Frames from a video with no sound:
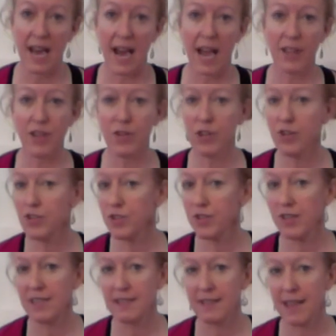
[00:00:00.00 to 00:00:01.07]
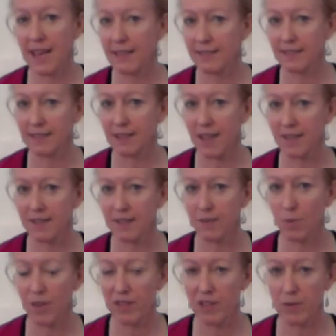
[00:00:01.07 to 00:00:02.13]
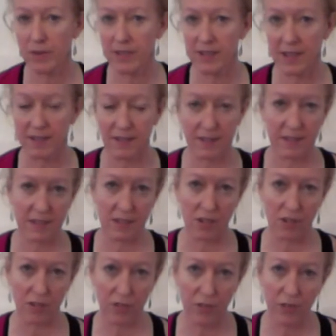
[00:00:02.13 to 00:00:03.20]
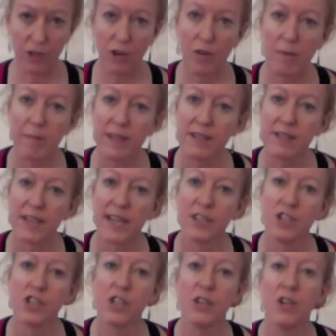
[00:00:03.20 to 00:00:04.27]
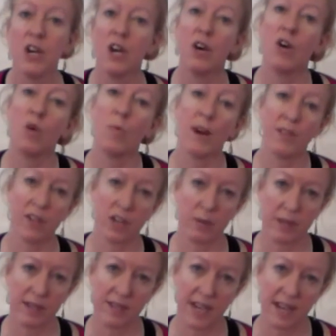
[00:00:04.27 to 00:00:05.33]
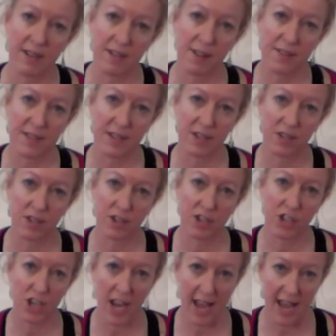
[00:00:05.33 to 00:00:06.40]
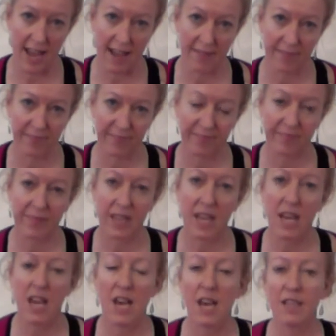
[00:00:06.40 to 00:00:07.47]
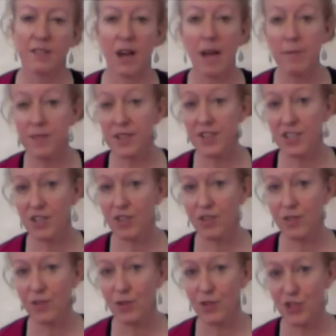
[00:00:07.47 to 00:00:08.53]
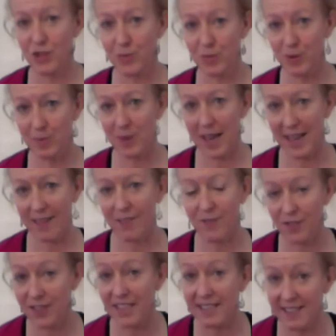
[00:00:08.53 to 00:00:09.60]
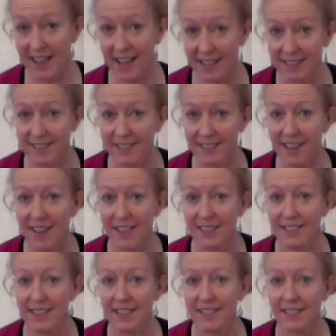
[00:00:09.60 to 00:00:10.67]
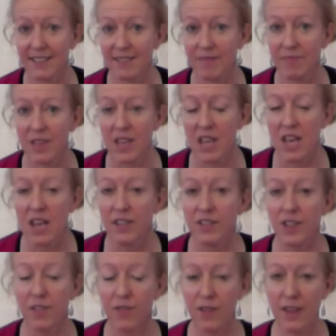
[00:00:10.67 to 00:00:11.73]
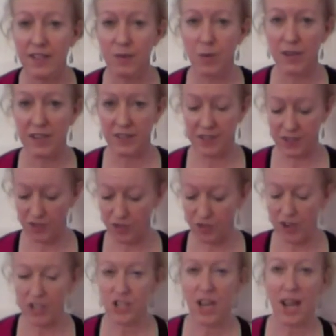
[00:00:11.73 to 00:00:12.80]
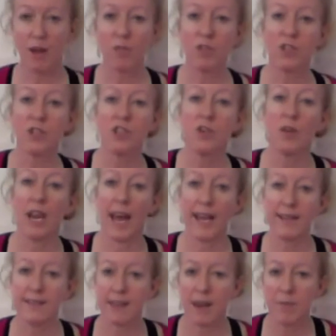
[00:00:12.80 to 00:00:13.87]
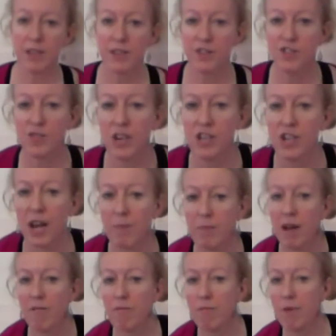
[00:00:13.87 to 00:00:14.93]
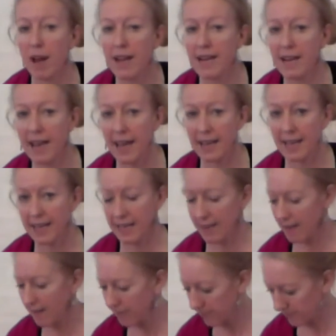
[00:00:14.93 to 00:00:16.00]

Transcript: And you can do these exercises whether you intend to sit on the floor in meditation or whether you intend to sit on a chair. So I'm sitting on the floor to prepare for these exercises. So the first one is to stretch out your legs. I'm going to stretch out my right leg here.